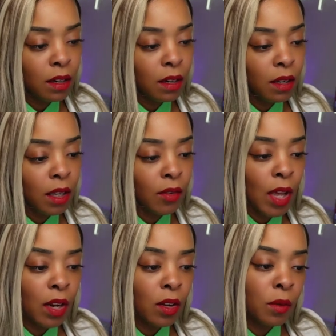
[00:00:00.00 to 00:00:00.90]
If
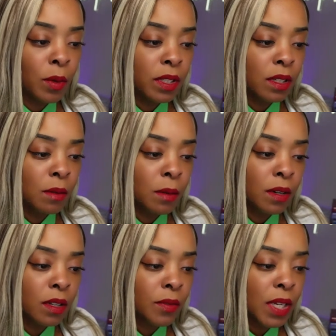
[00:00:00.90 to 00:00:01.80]
y'all know the rest of the
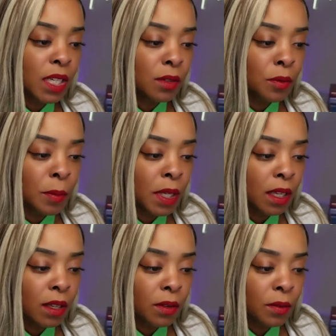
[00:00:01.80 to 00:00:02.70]
words, finish it for me.
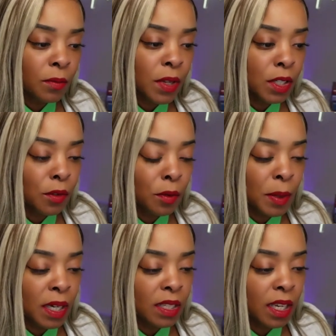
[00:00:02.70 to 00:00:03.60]
Finish it for me
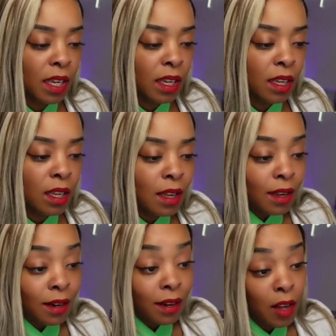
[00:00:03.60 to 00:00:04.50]
in the chat.
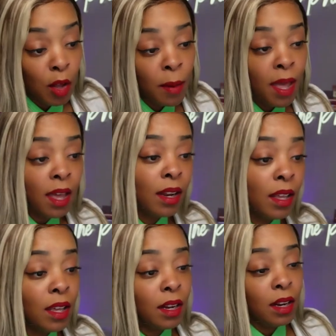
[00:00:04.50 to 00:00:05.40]

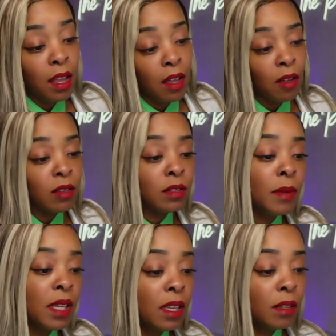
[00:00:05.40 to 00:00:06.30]
Nobody knows
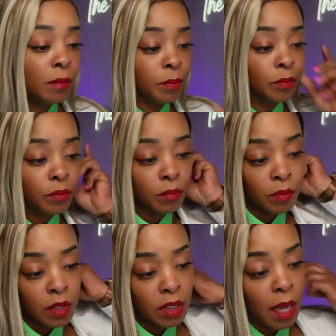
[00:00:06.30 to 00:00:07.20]
me.
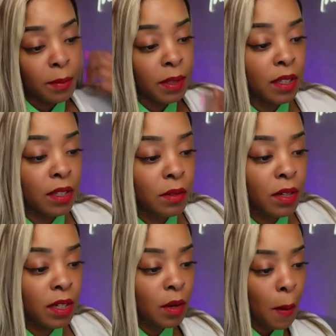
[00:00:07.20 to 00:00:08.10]
Stop sharing
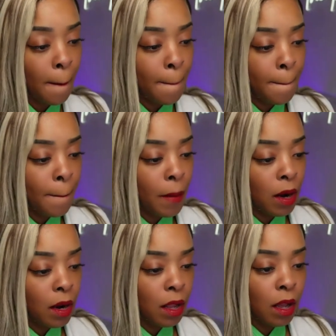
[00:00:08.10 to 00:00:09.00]
screen.
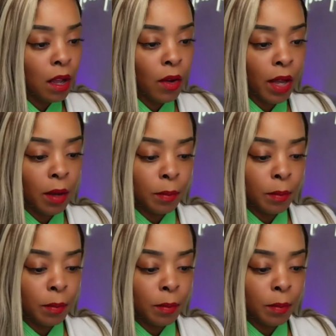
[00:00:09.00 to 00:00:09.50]
Okay.